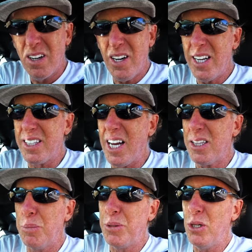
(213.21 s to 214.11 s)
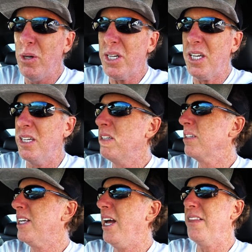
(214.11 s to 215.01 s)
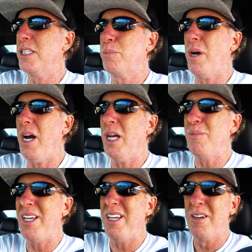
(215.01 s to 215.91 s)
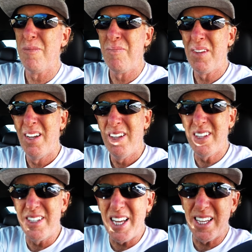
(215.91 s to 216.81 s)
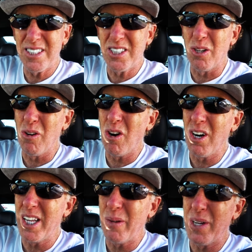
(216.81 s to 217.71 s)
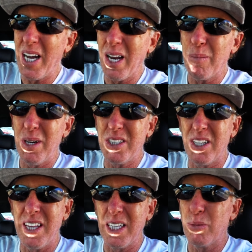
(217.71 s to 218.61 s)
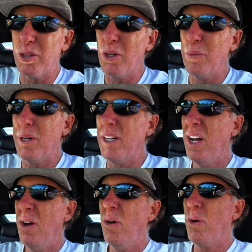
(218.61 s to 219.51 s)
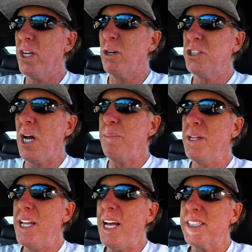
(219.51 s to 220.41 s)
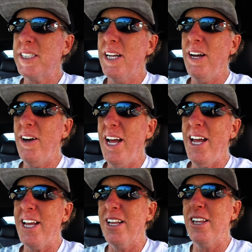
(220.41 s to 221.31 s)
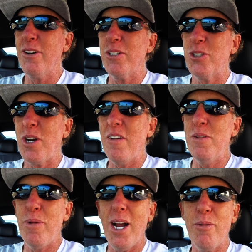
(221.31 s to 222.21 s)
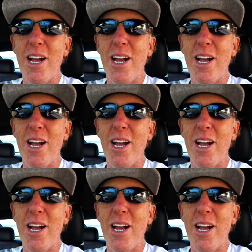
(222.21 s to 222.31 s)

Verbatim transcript: All right, got the Buick. Kathy's behind me. The day is still early. We got a bunch of things we're doing, but we're gonna go shopping next. Oh, hey, look what's driving by